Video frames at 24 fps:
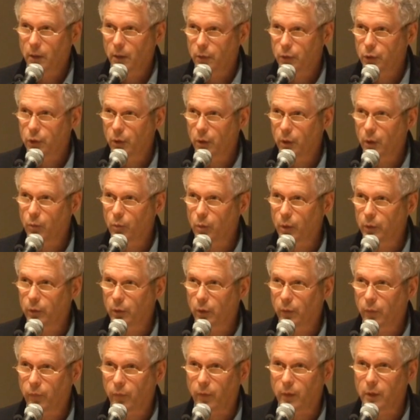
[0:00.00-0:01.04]
Judy
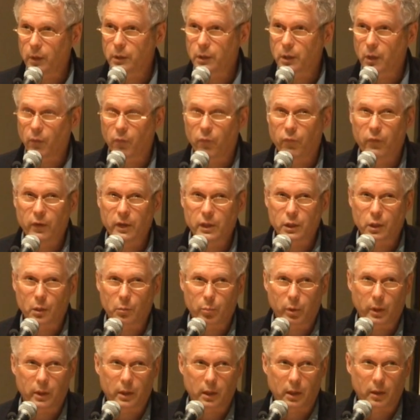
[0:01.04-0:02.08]
Woodruff is
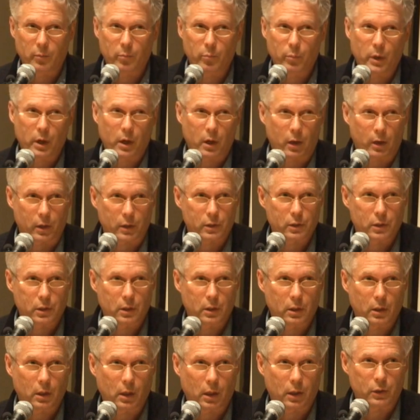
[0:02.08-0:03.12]
visibly
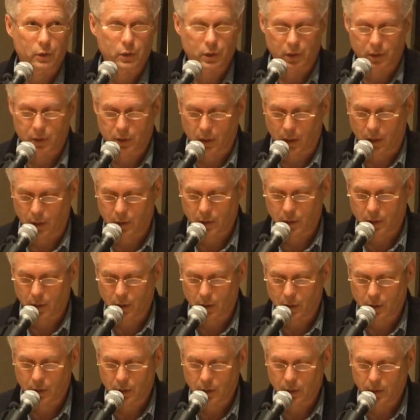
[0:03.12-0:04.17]
embarrassed as she says
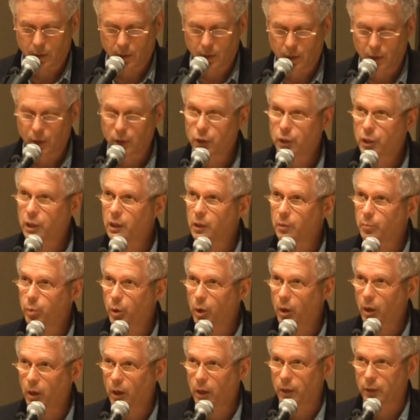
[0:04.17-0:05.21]
this. She
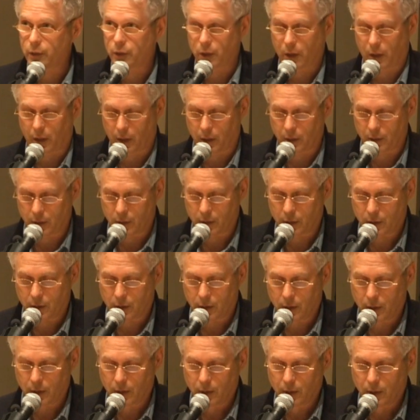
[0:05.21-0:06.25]
apologizes.
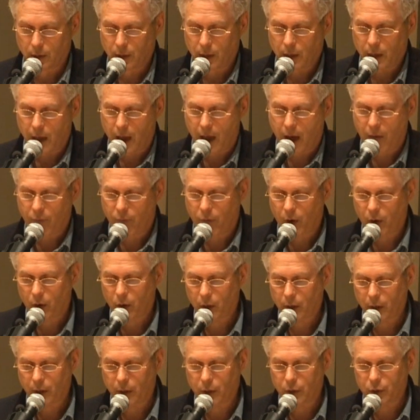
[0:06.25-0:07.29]
Half hour
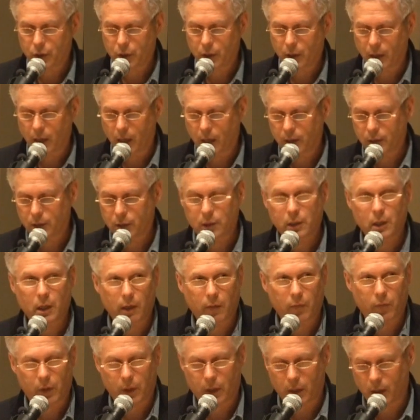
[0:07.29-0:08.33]
later, she gets
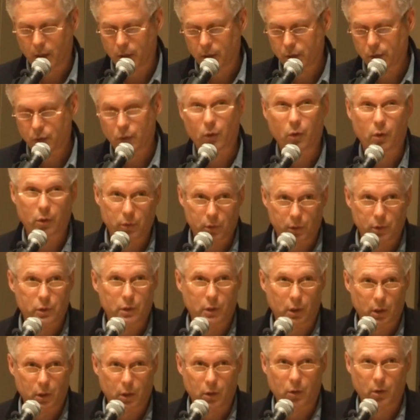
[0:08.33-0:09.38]
David Ensor, the
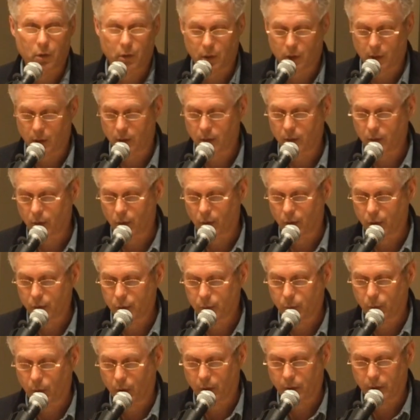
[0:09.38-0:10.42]
security
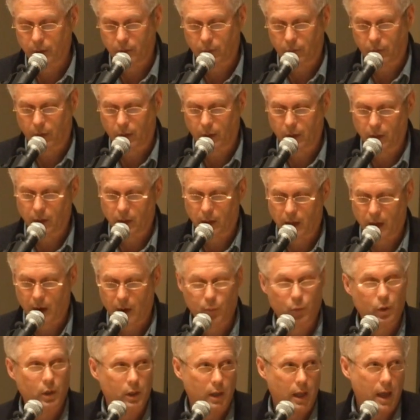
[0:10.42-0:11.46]
correspondent, in front of the
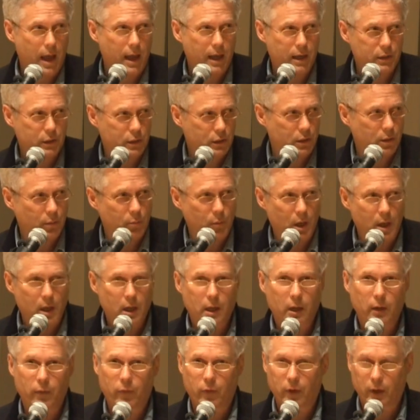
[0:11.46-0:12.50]
camera and asks him
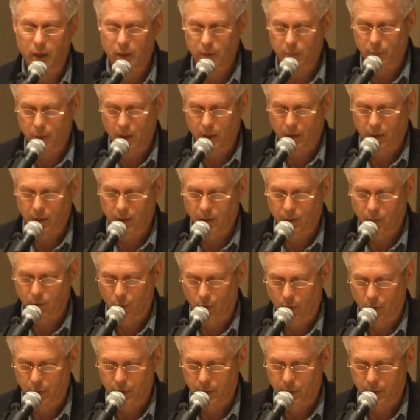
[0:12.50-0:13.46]
if he can be a little more